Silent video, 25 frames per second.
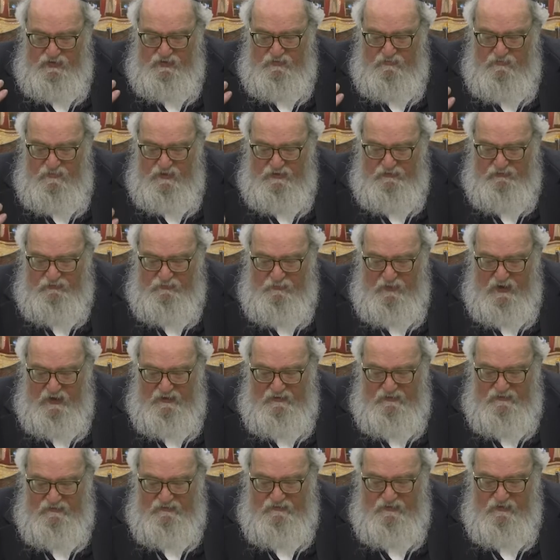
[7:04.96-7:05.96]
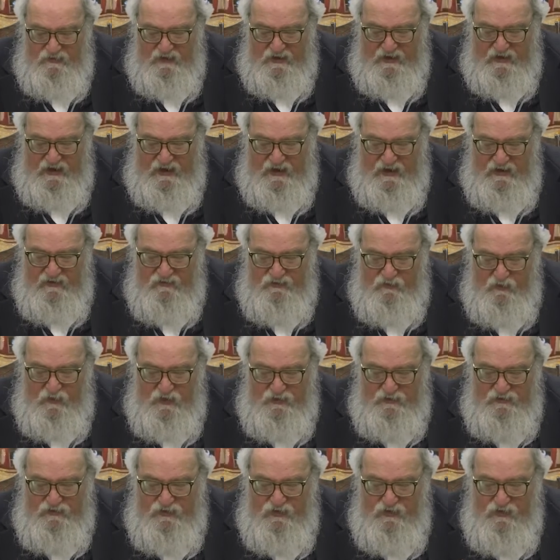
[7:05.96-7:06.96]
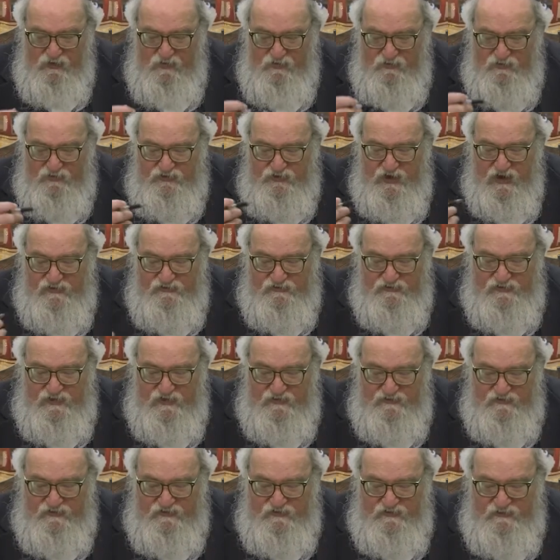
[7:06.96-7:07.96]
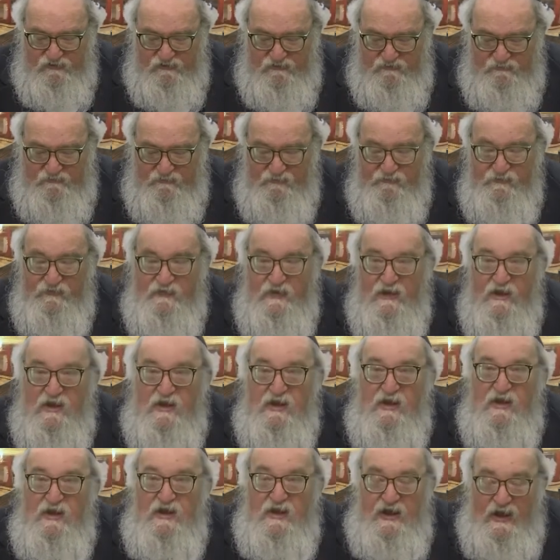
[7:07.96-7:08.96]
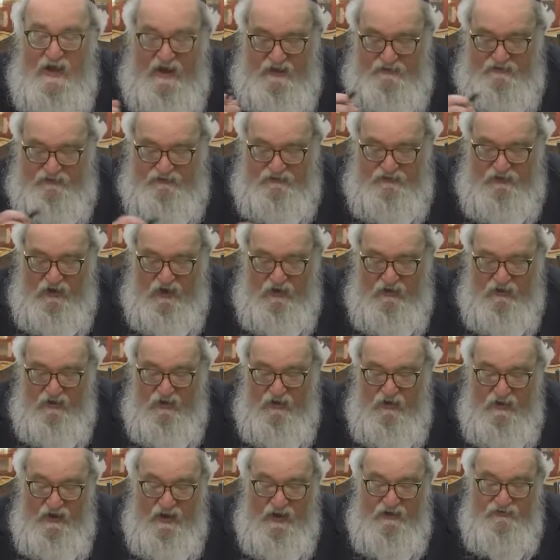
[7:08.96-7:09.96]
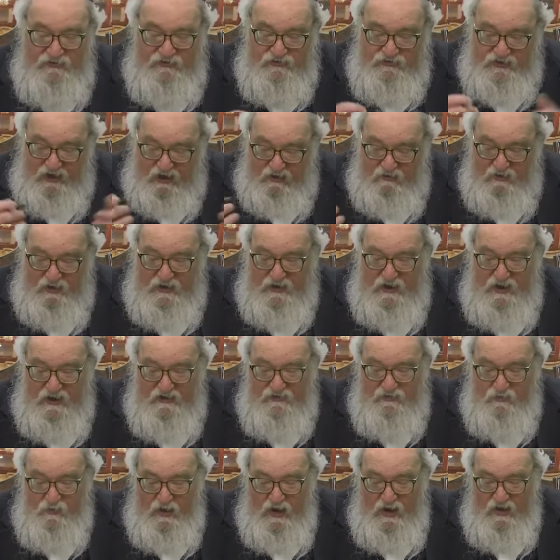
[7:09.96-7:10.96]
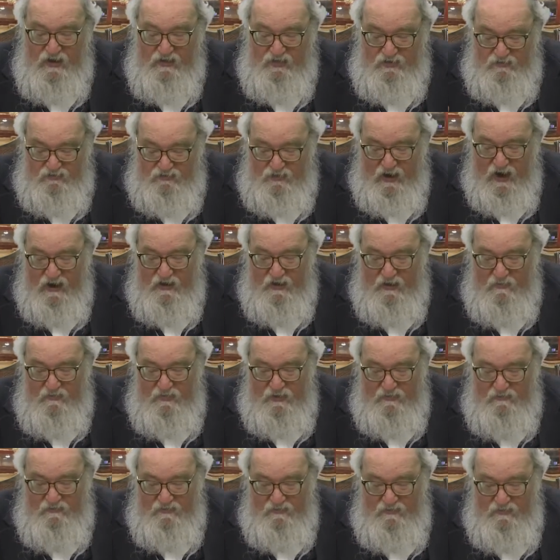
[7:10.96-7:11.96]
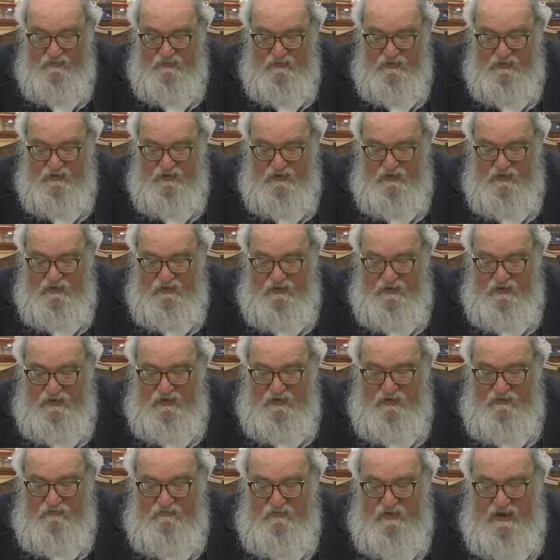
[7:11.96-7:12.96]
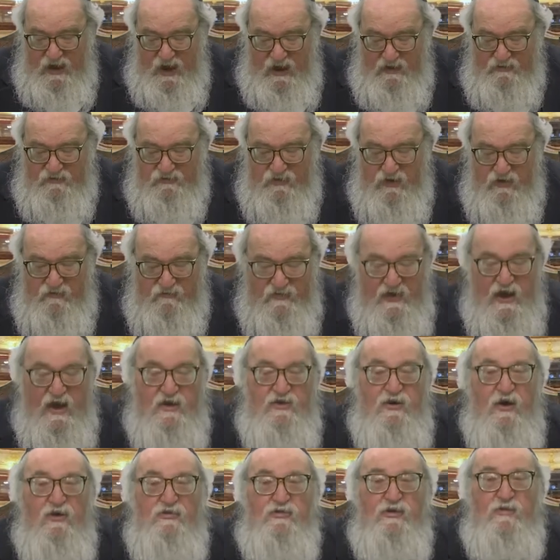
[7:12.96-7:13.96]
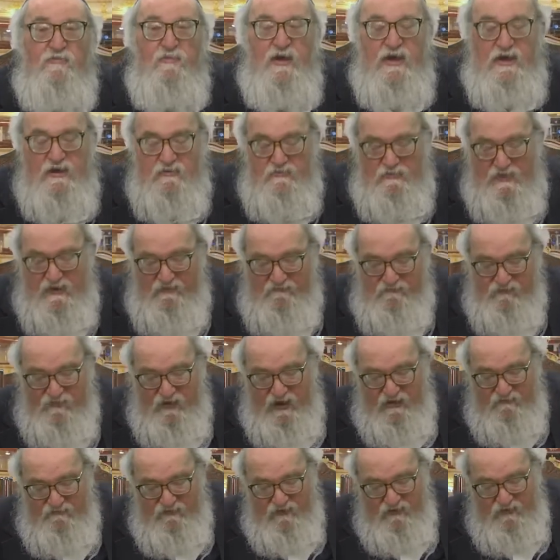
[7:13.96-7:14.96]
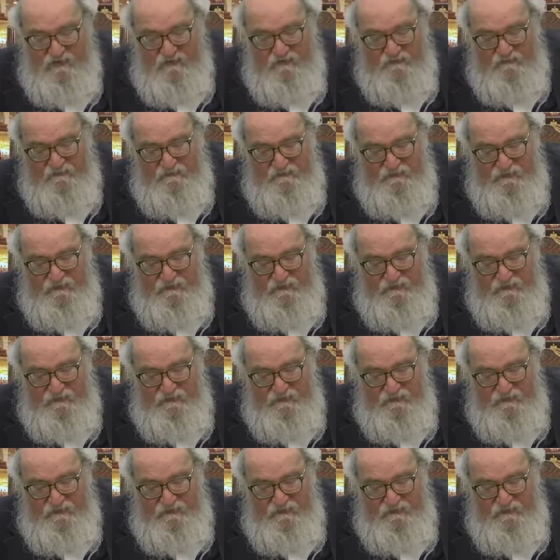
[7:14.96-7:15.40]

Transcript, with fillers: with mishpat, so the kings will do justice, and staka and charity as well, rachamim. Miyata v'yadola, may it be forever.